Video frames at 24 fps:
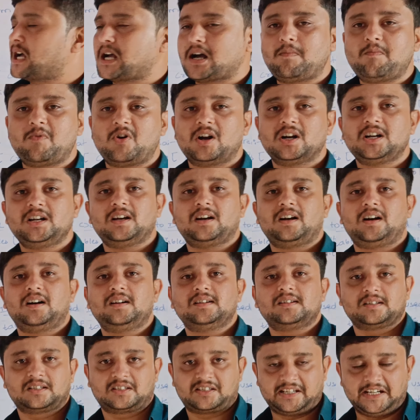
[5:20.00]
command
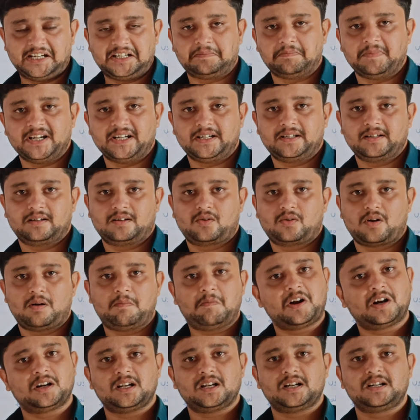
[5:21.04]
or statement.
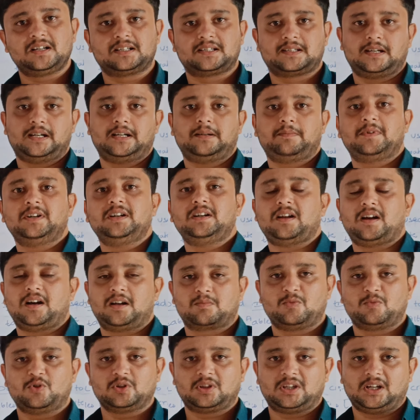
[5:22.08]
Command and statement
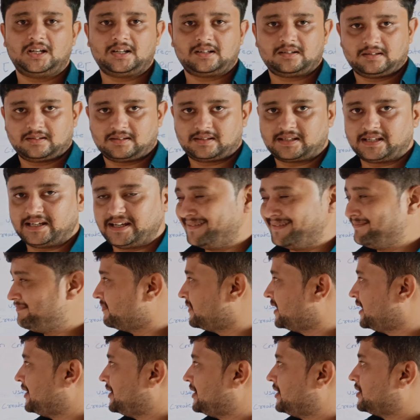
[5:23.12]
are both are same.